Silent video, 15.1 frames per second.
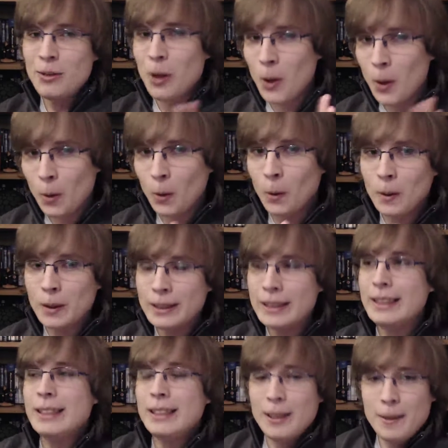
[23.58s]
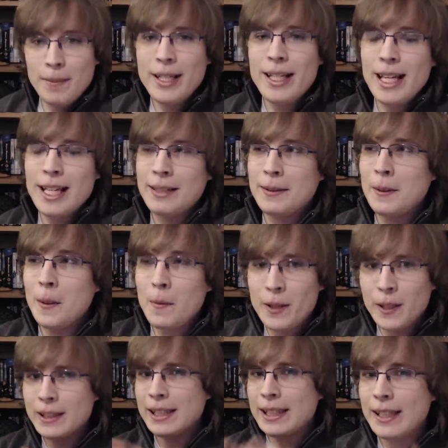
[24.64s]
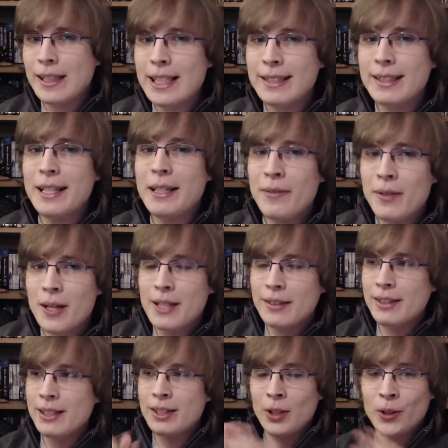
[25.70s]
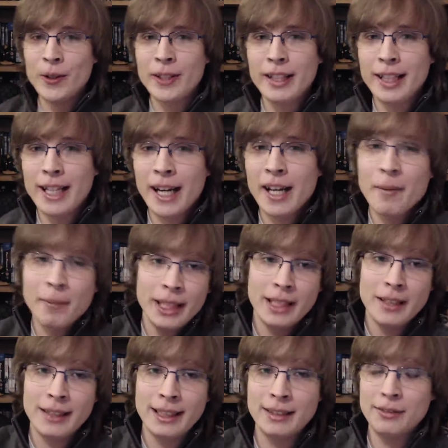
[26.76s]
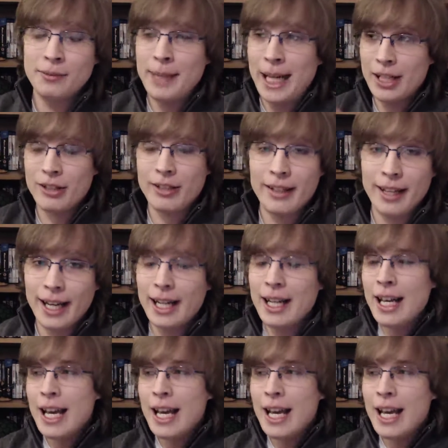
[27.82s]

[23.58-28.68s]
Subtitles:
Oh. But yeah, so we've got the Saisei versus Honen Academy kind of match today.